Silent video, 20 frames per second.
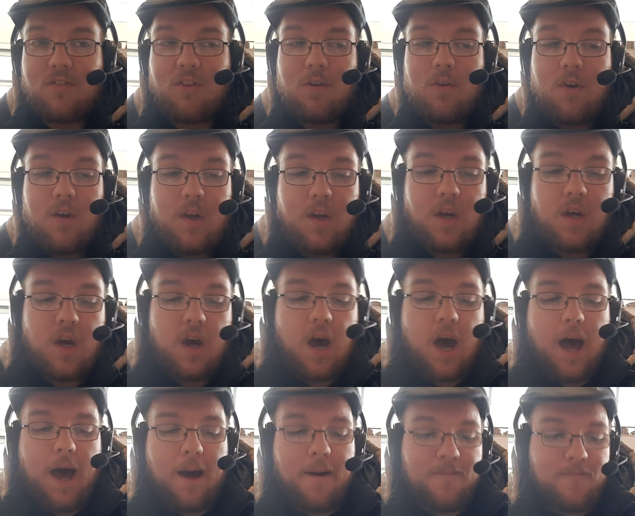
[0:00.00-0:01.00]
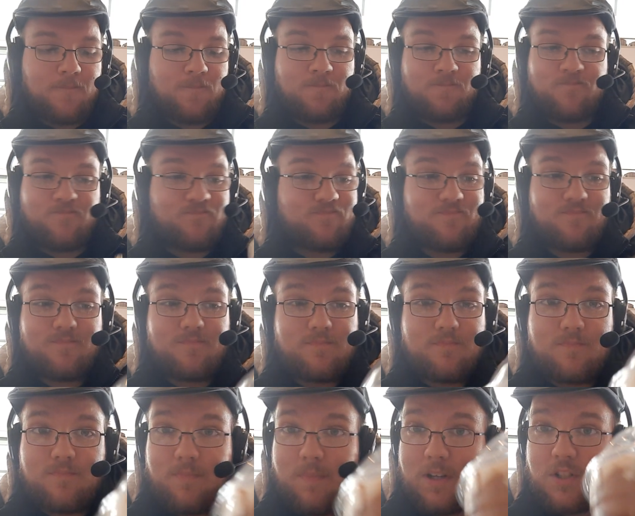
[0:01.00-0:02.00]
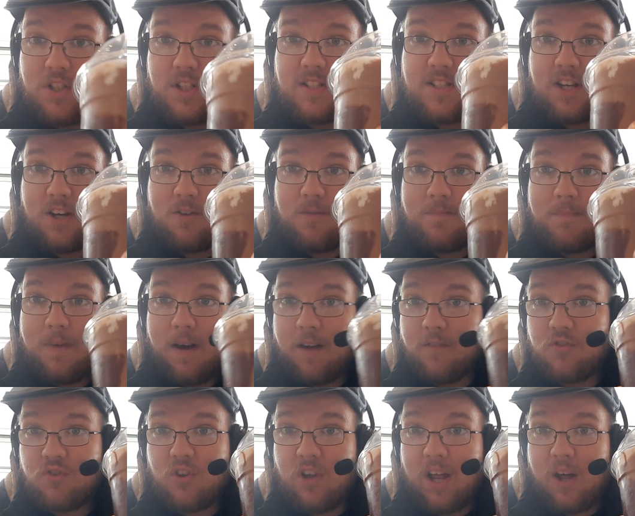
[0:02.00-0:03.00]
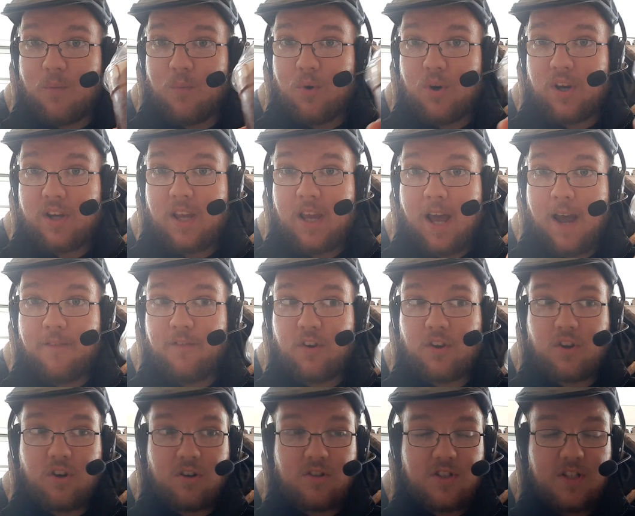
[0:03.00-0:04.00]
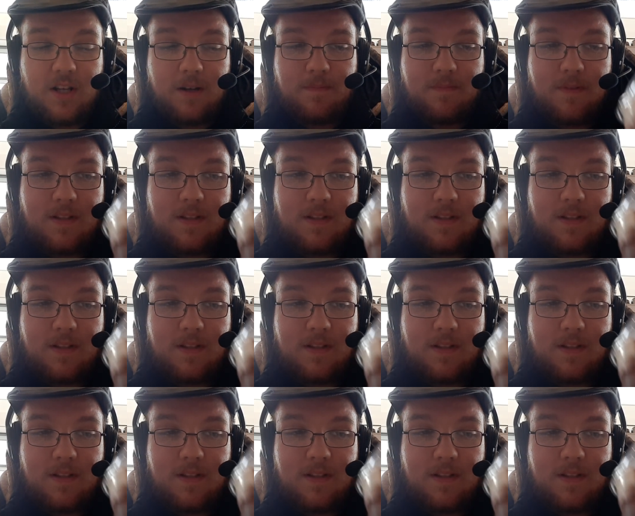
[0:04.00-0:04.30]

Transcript: So, as you can tell, I've just got out of work, having a Costa.